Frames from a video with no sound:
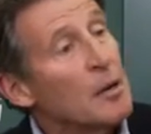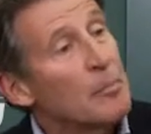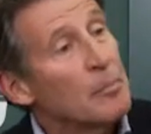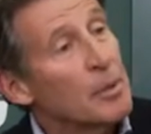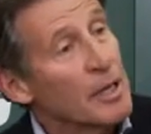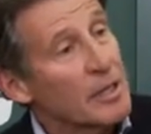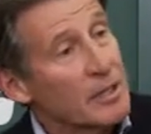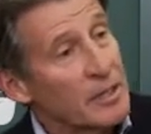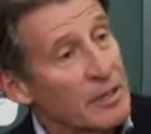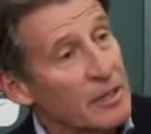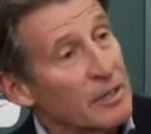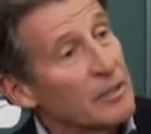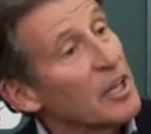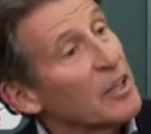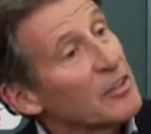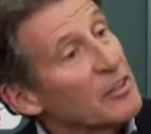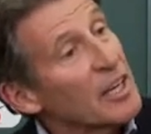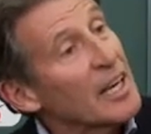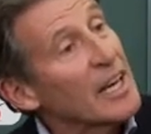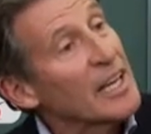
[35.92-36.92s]
But
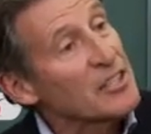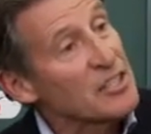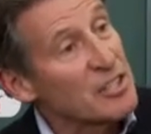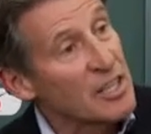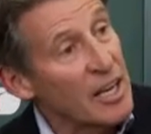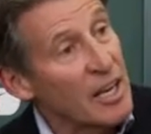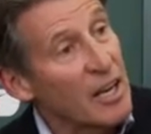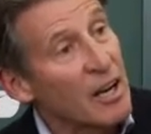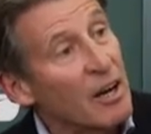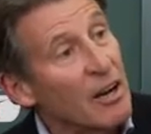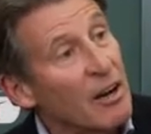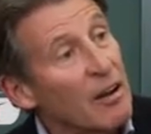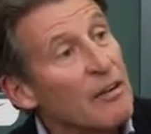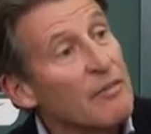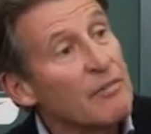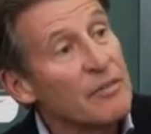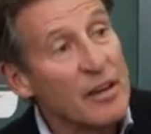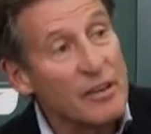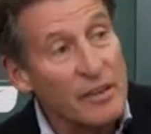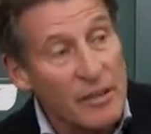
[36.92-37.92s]
nonetheless, they are
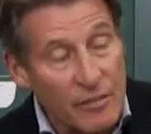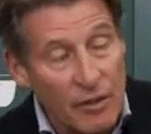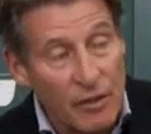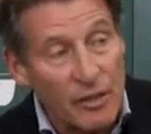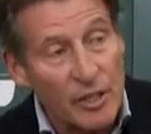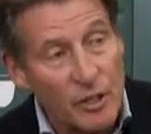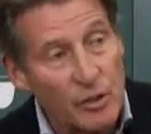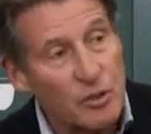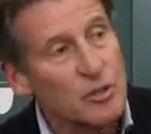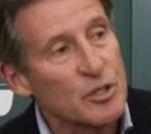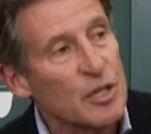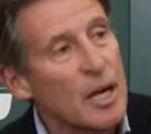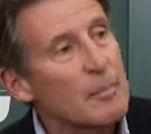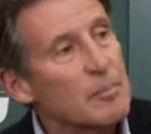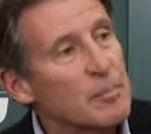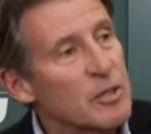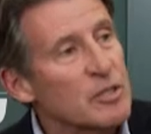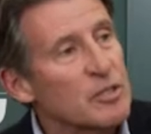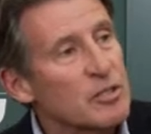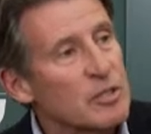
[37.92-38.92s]
very, very good
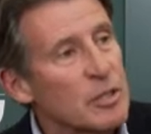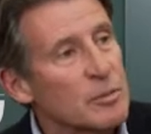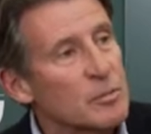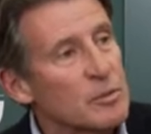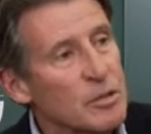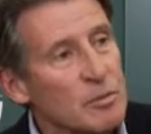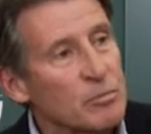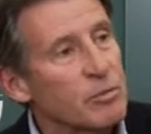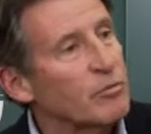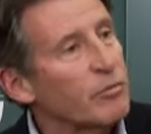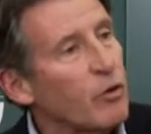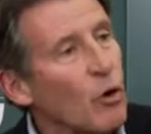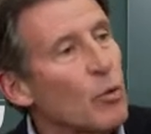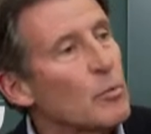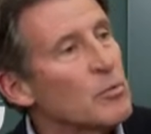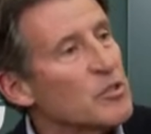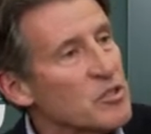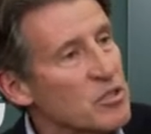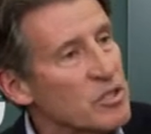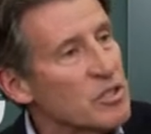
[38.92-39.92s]
championships. The
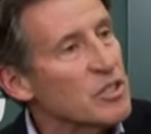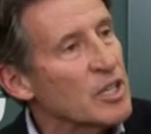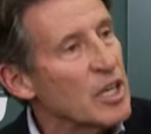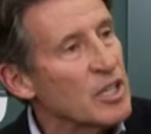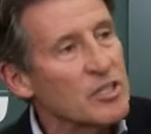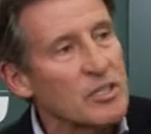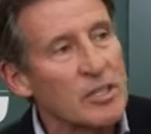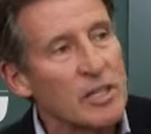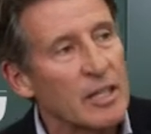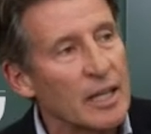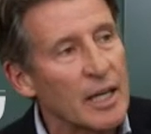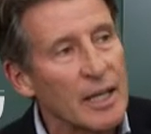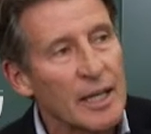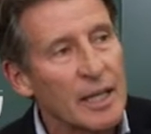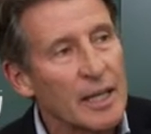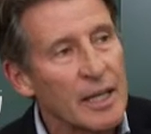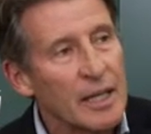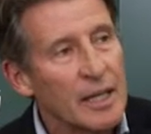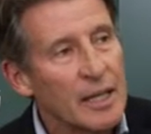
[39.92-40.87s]
performances yesterday,